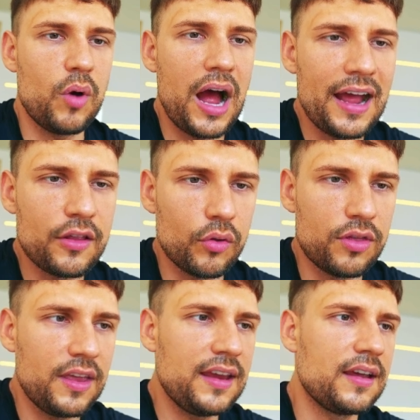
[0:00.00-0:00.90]
I don't
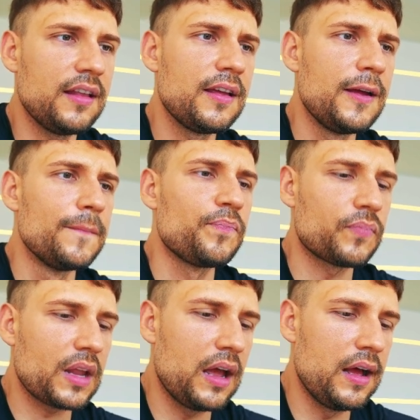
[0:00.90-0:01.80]
think it.
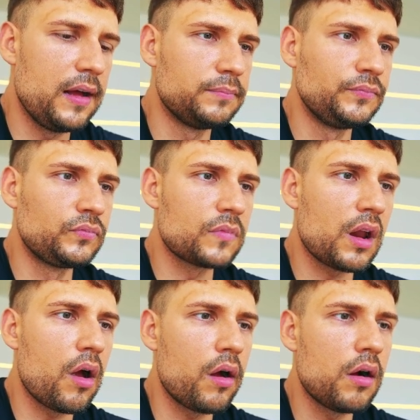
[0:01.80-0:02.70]

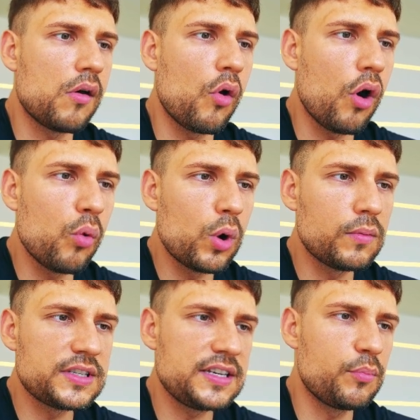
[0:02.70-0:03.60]
Or will
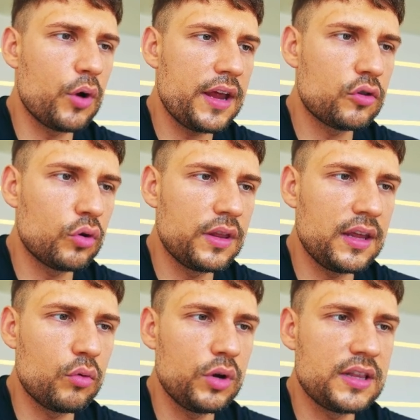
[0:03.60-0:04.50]
we see breakthrough and
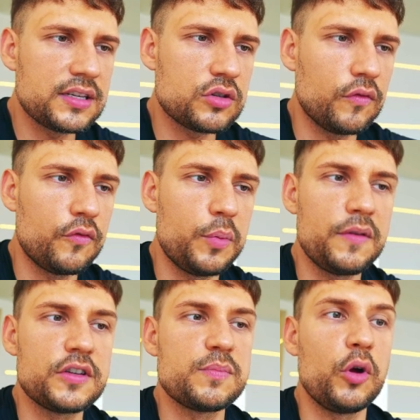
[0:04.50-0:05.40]
then retest of the
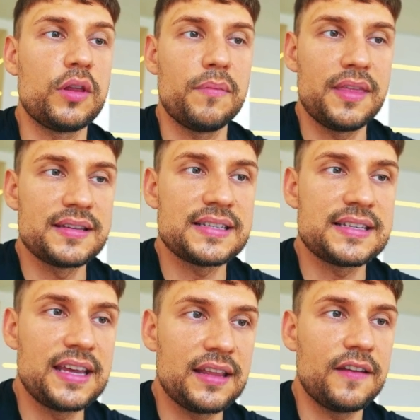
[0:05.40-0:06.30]
previous bottom? This is
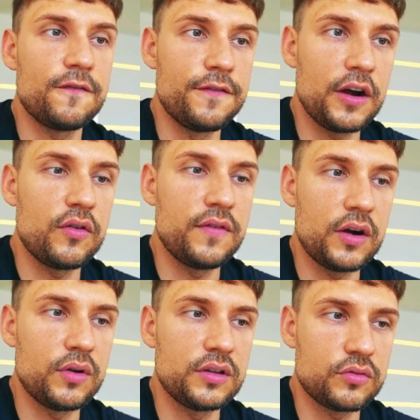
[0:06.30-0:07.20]
getting very,
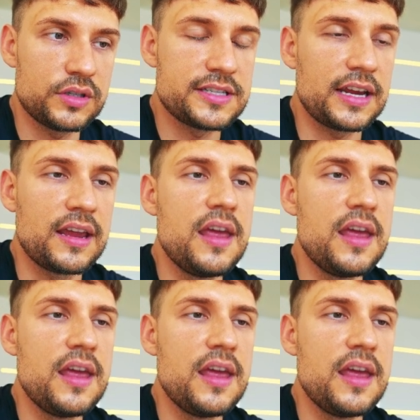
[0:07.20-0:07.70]
very interesting.